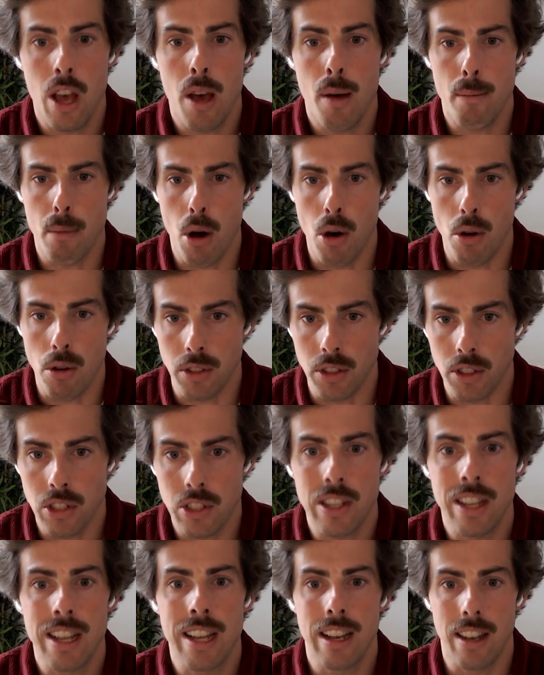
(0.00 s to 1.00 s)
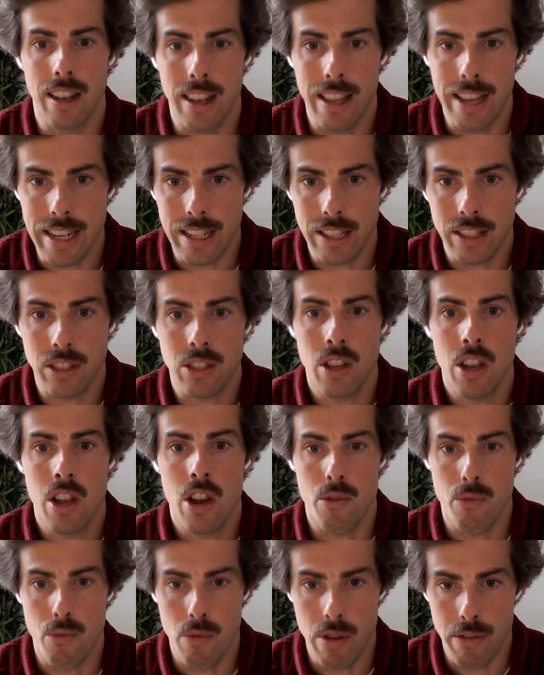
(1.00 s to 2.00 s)
ponds, lakes,
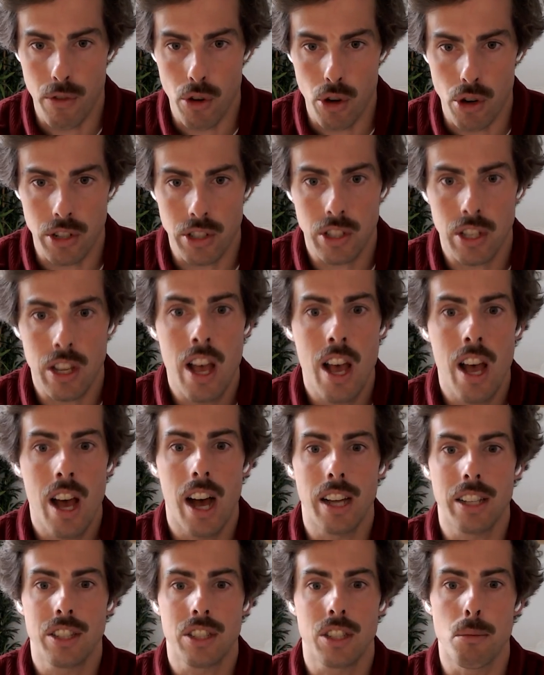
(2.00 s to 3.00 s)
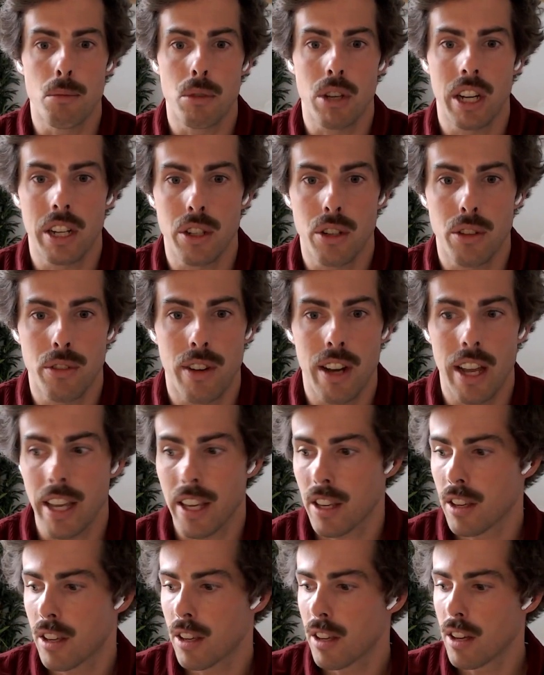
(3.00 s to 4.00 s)
rivers as some kind of
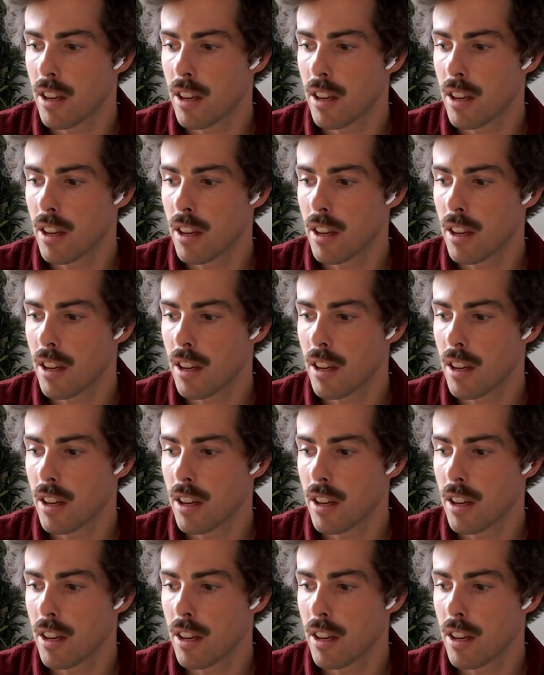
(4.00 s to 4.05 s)
like